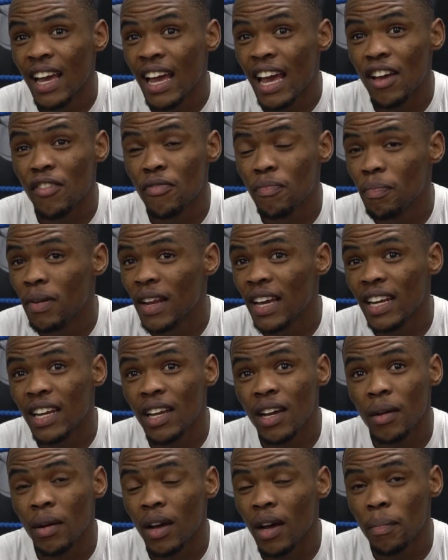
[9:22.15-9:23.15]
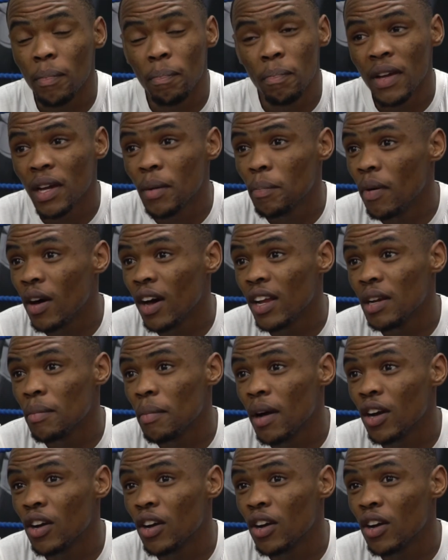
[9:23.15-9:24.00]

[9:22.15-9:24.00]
have played a big part in my